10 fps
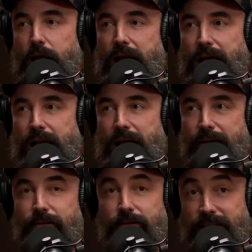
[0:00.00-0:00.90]
uh,
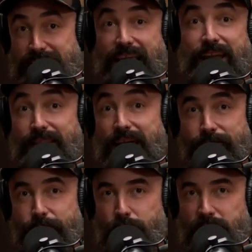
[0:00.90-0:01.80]
to get that
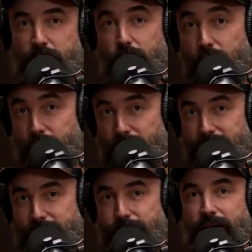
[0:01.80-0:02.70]
food in,
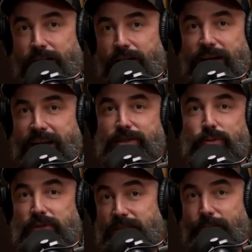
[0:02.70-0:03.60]
or you've got a good
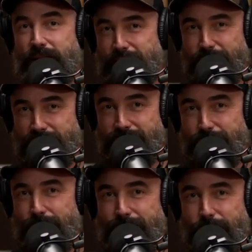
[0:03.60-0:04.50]
connection with somebody who can
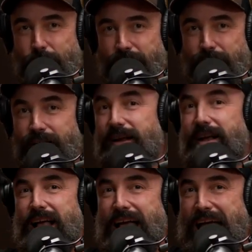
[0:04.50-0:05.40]
do that for you,
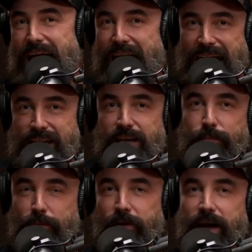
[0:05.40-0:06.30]
and you
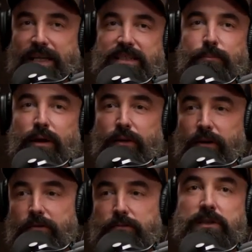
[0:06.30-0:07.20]
can provide some
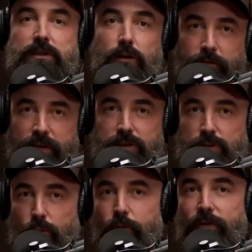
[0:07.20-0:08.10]
other service
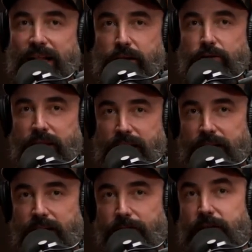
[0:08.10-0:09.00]
or value to that
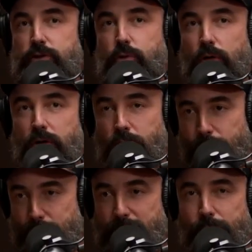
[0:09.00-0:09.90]
individual or
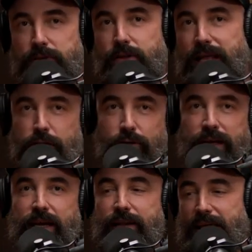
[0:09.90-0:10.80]
people so that you
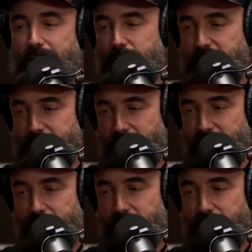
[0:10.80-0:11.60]
can get that in return.